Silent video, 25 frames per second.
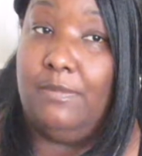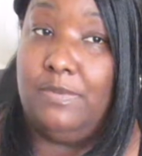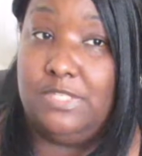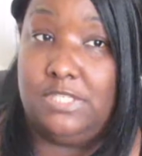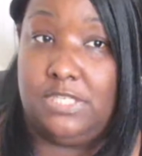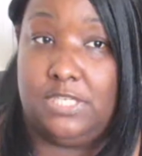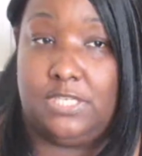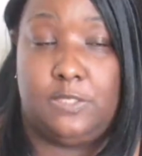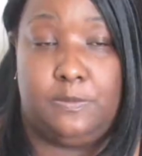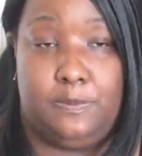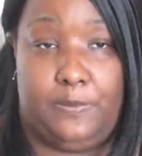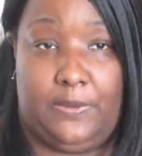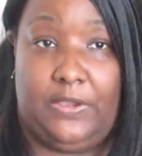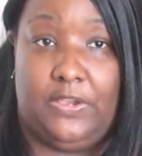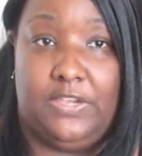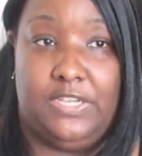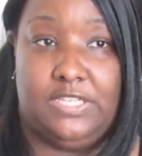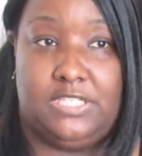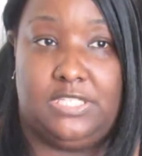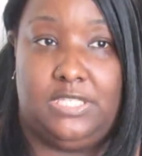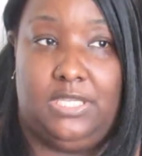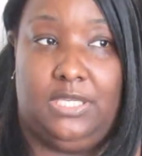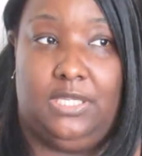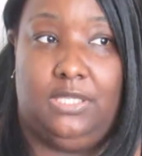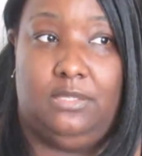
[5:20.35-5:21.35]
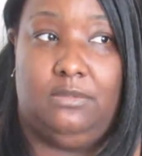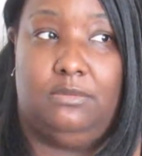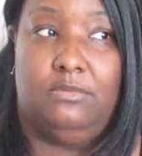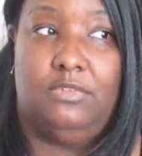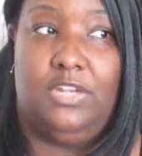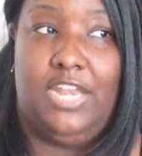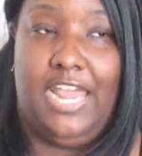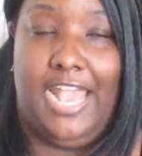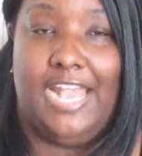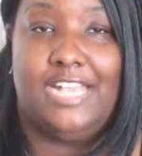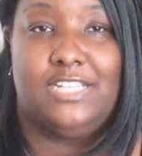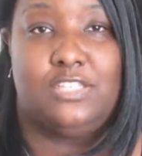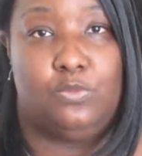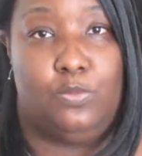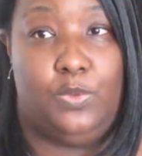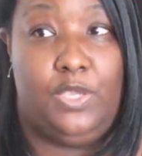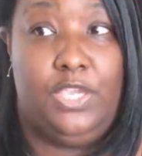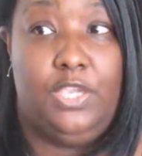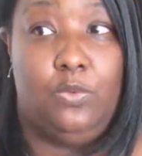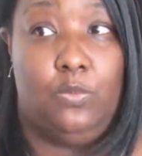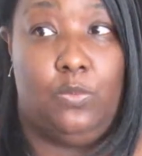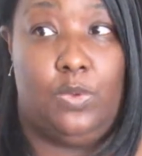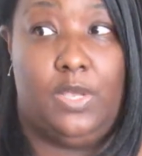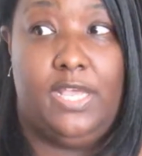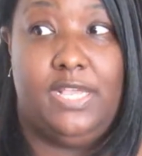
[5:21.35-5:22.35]
was experiencing last
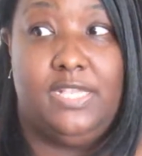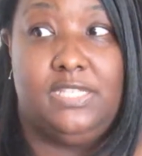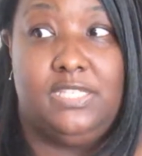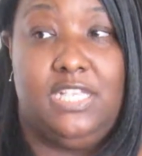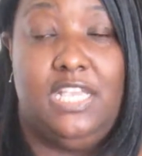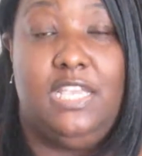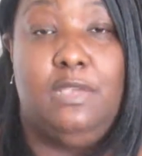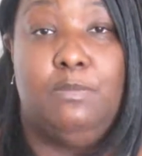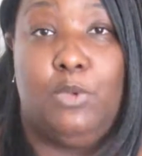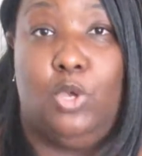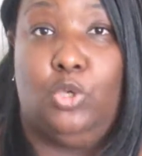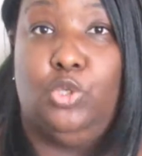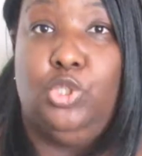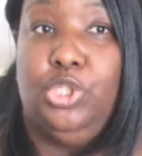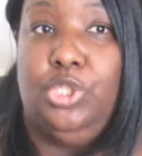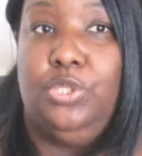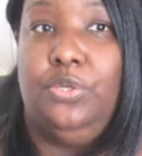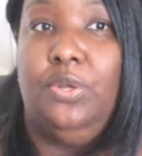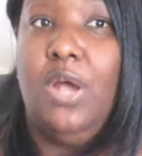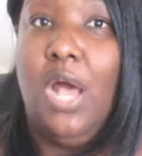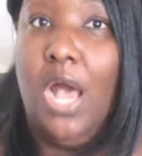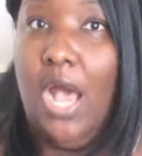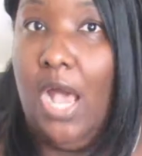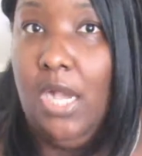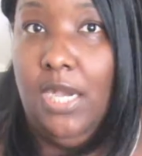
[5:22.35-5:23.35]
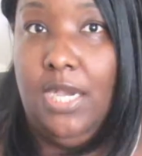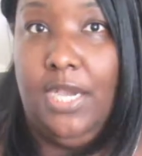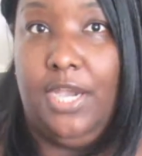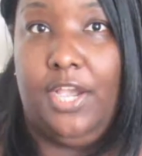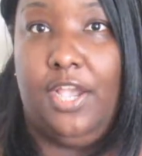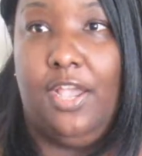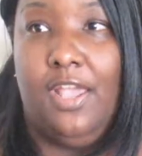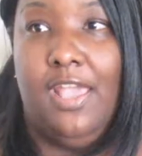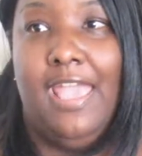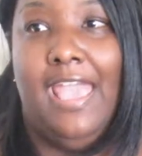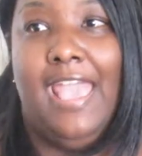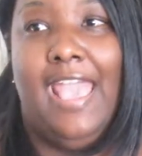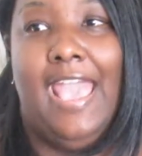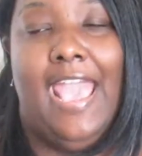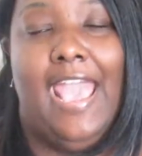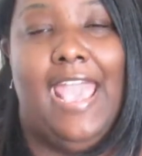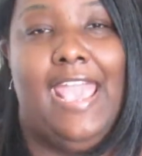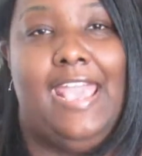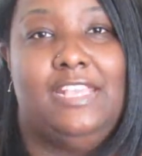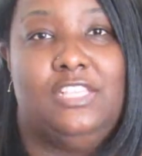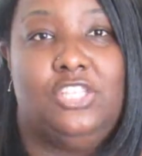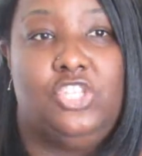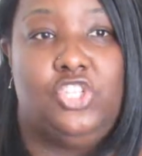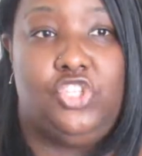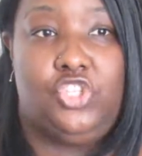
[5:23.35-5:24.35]
week was emotional hunger.
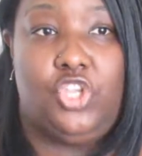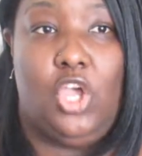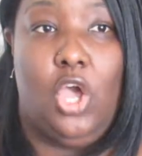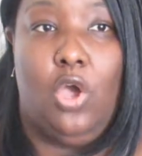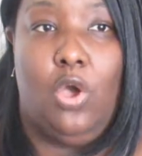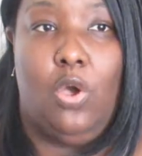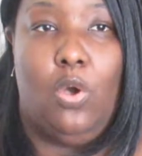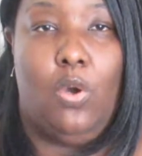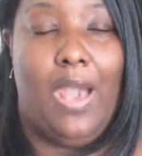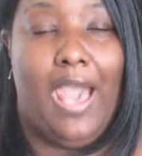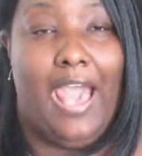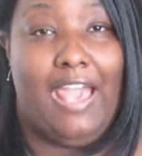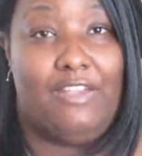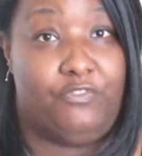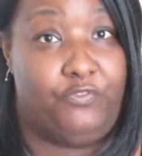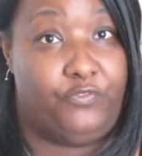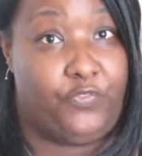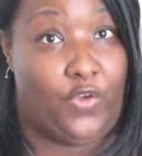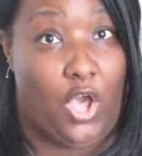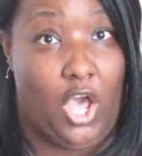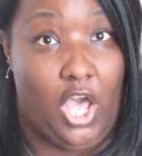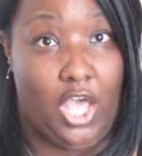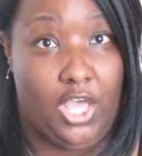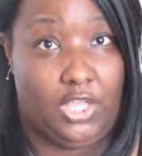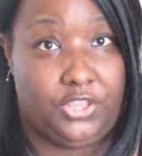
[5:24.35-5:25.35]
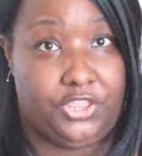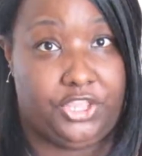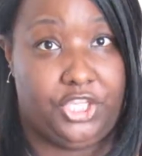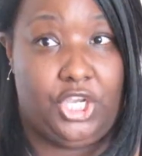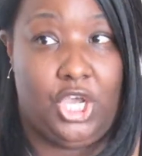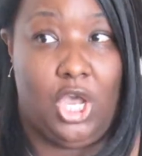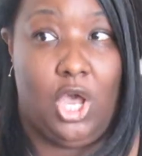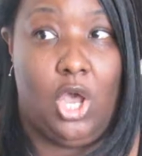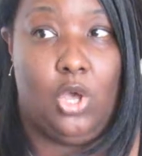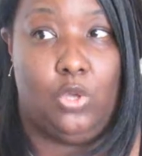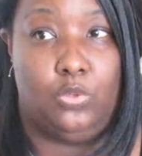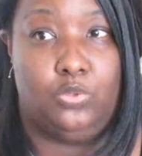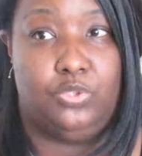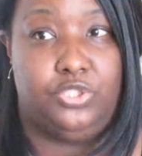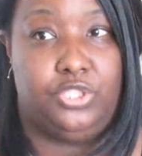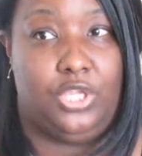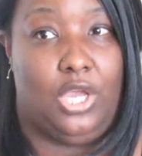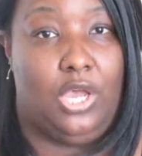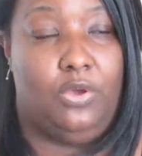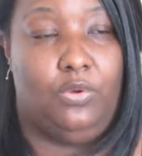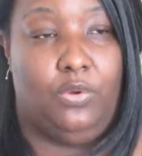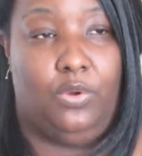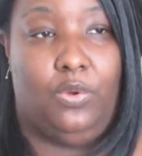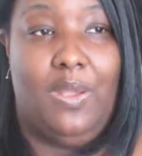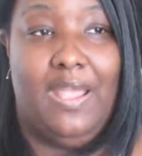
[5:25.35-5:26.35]
And so I fought the cold
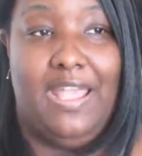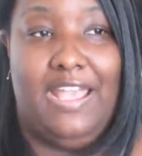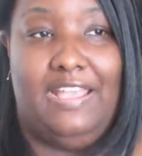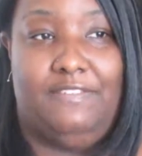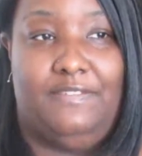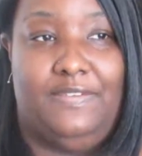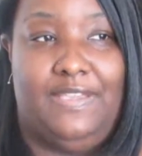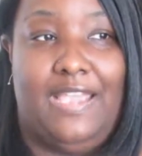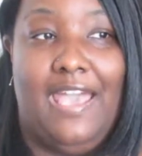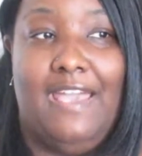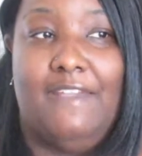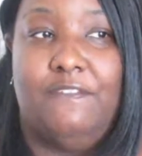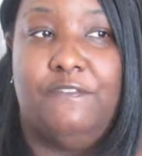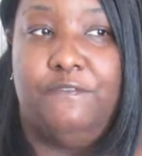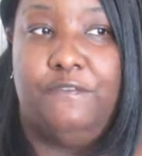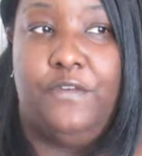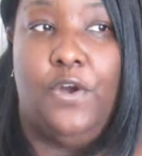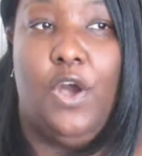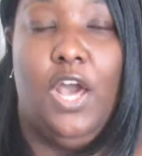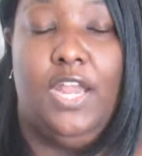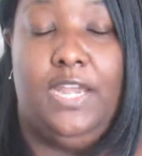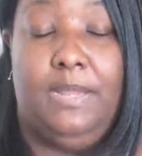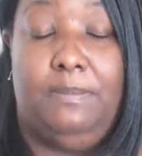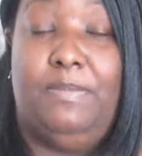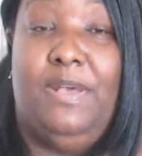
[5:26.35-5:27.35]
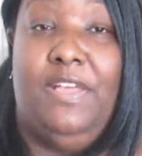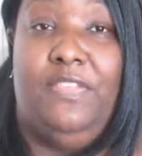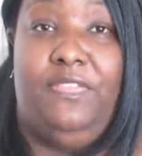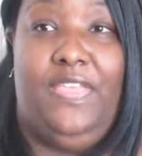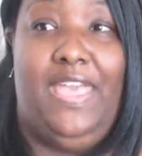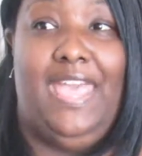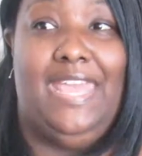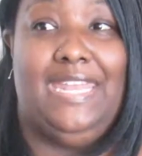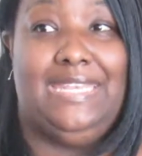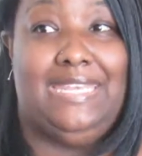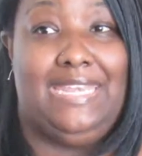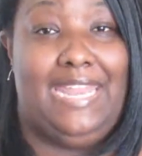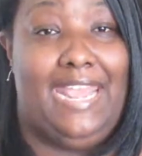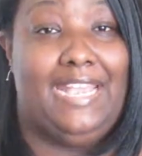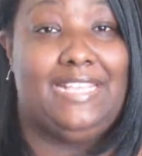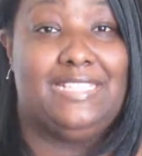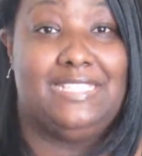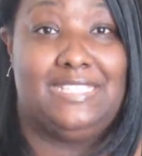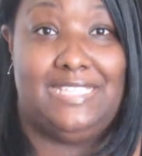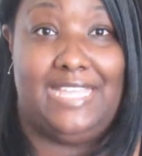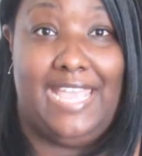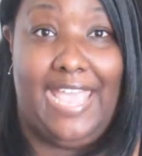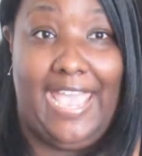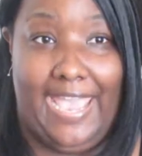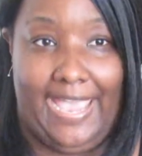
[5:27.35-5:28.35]
stone craving. I fought it, but that
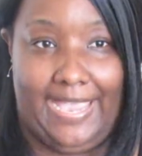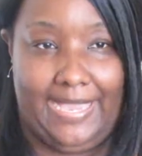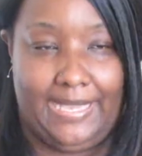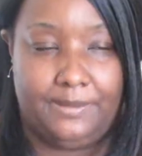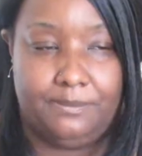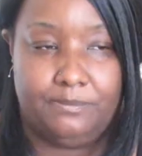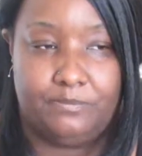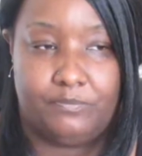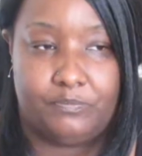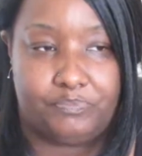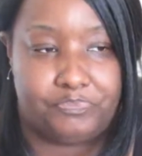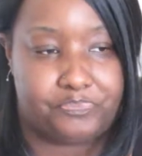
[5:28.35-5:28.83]
next day,